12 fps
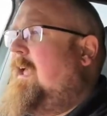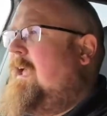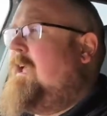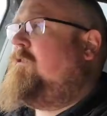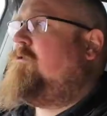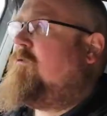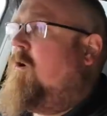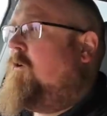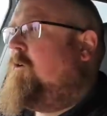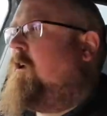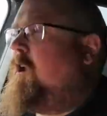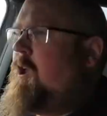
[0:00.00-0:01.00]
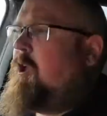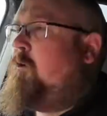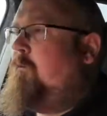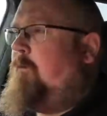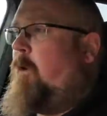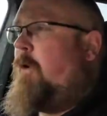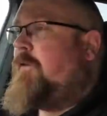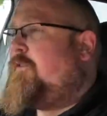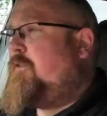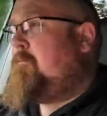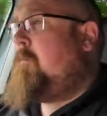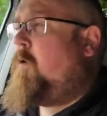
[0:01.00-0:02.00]
e-tron
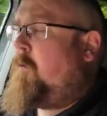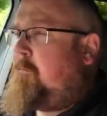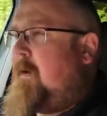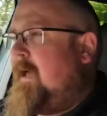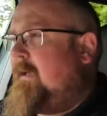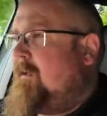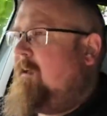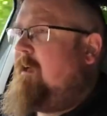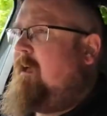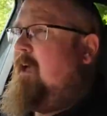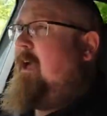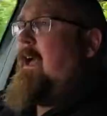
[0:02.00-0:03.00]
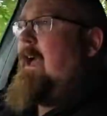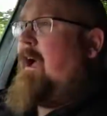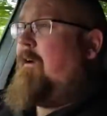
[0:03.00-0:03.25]
Q4 Sportback.